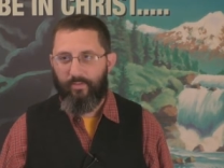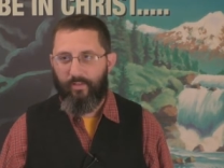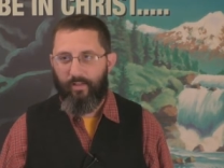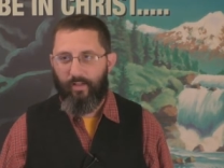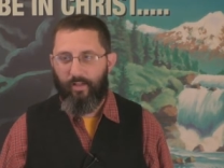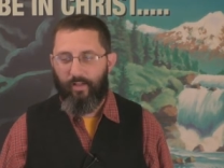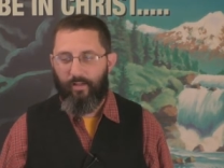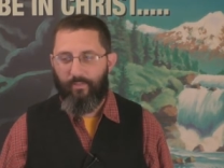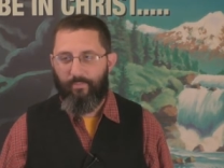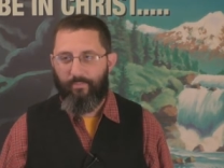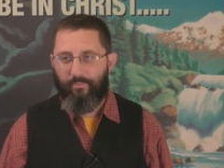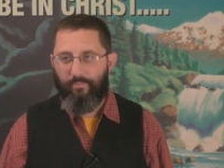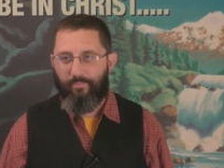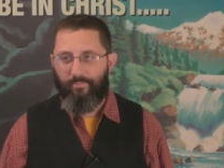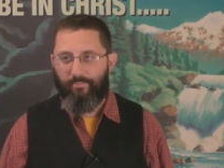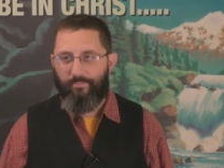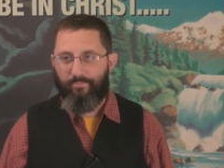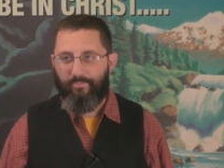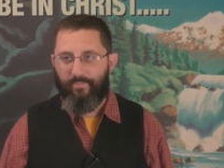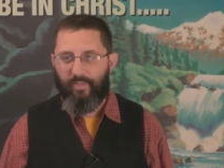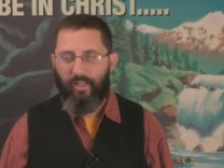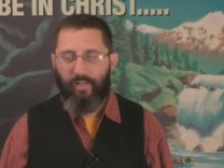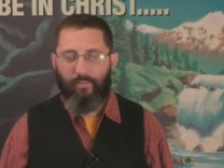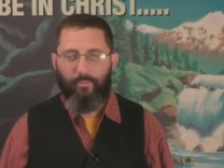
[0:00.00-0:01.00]
um,
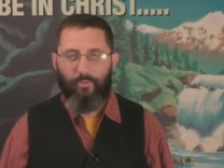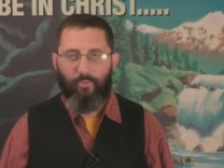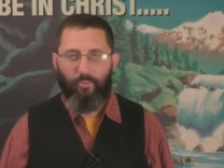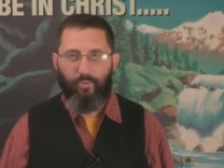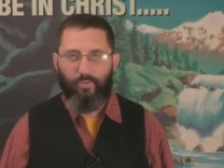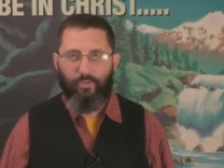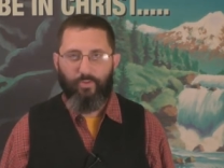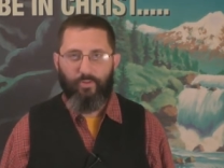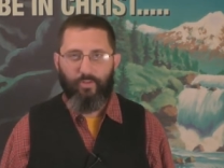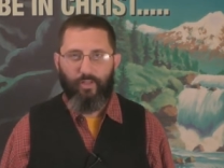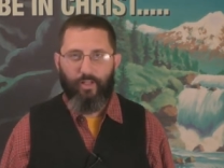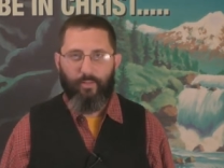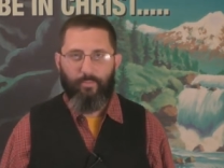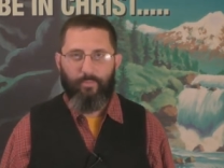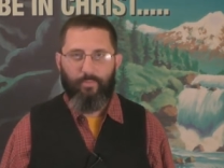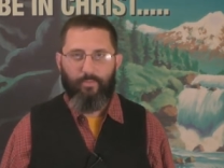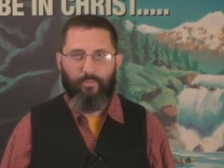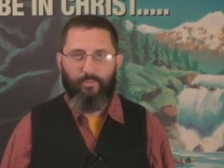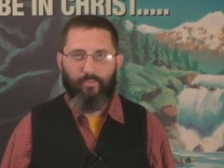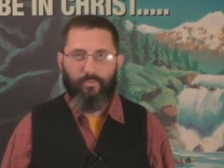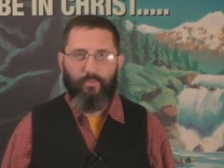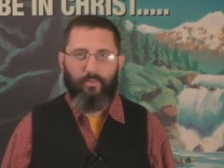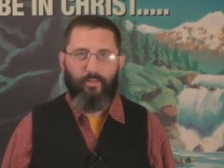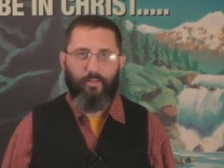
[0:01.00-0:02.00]
time in wood
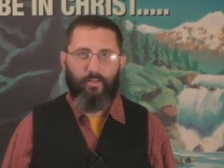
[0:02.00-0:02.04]
shop.